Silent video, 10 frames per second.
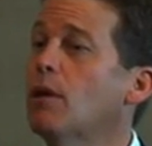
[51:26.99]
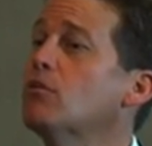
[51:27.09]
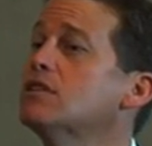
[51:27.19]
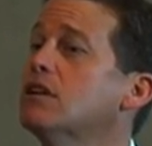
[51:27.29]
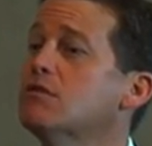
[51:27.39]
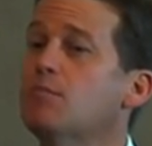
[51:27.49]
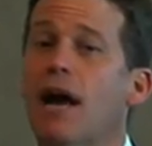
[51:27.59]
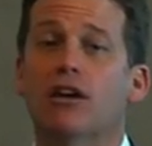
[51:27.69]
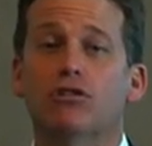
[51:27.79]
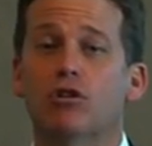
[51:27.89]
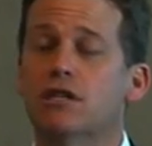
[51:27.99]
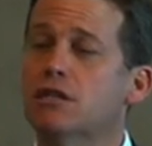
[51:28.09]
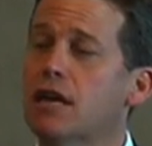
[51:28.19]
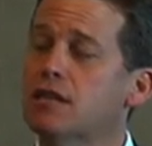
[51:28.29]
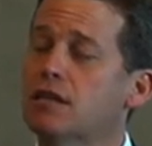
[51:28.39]
My resident comes back in 30
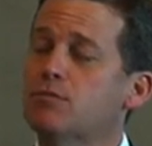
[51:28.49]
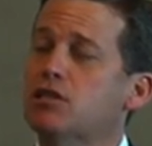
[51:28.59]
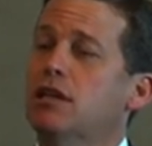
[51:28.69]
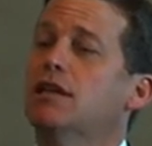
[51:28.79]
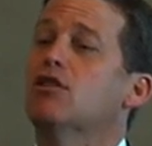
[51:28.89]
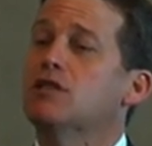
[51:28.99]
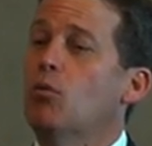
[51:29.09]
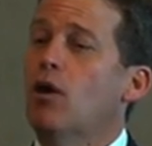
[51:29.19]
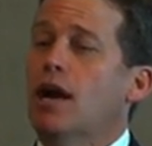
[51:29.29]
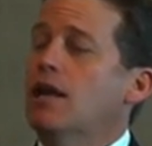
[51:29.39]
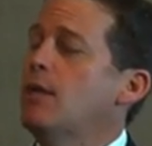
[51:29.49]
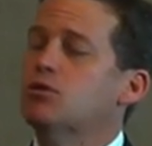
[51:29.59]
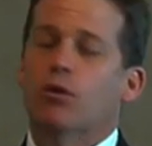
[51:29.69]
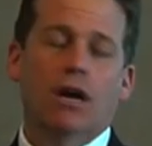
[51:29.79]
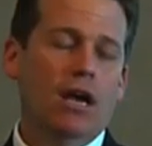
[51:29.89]
seconds and I'm sitting there as they walk out of the
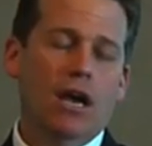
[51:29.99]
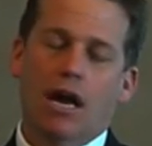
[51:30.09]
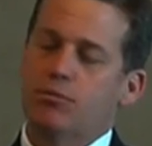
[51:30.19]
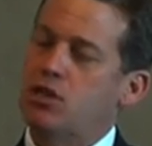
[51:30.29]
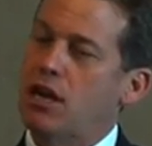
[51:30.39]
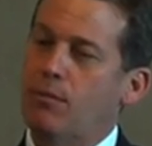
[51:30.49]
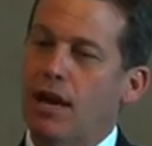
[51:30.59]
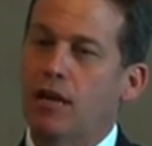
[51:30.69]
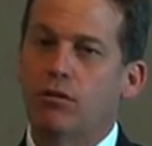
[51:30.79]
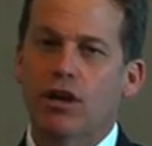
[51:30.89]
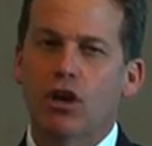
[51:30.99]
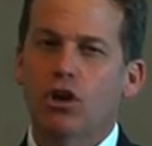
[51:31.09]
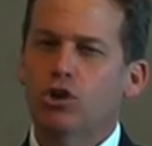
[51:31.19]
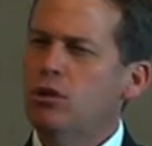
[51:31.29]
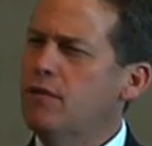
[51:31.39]
operatory and I'm shaking my head. They're like,
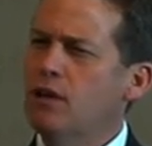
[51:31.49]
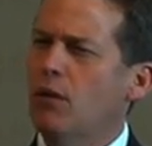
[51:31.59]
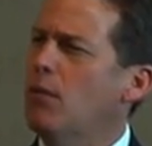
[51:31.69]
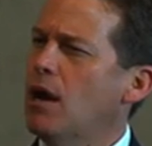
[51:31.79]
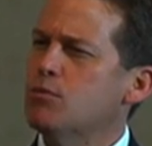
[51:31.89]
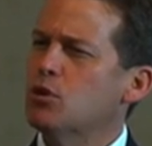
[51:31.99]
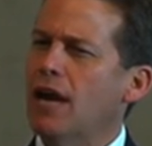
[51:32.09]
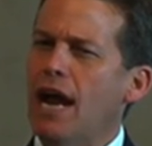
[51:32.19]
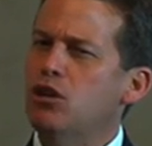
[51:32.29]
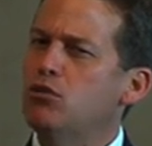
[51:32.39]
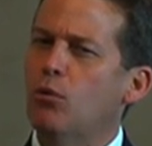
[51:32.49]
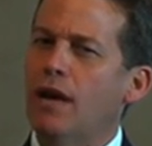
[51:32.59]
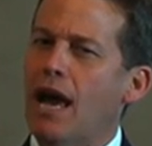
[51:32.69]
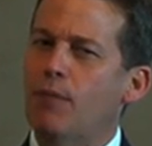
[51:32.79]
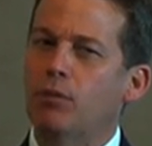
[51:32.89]
you didn't even come to my operatory. How do you know
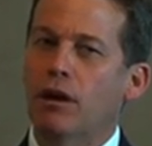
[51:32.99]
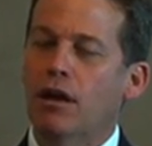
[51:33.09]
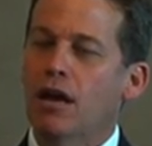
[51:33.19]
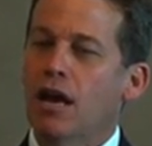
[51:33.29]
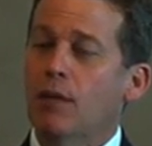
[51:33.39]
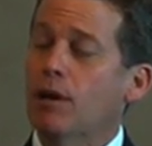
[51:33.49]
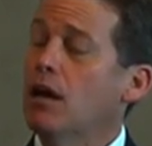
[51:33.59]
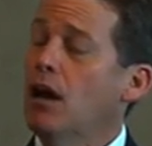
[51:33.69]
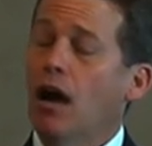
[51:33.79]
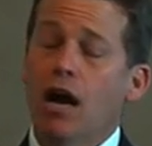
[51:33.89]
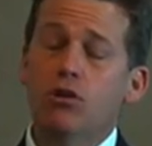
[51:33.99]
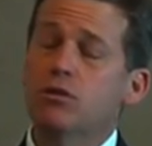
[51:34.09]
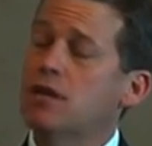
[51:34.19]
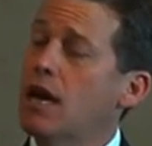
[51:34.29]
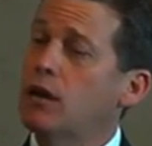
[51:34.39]
what happened? And I'm like, I knew
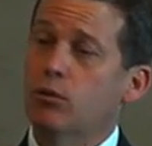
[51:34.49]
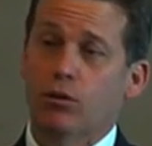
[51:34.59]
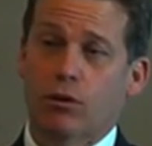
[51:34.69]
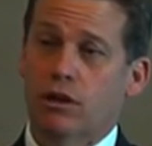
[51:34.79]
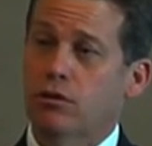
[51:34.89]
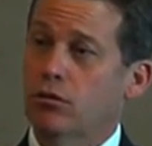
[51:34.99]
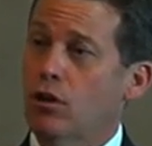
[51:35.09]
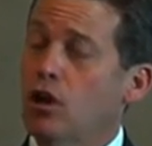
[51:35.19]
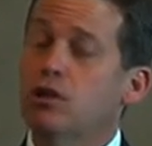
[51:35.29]
exactly what you were going to do.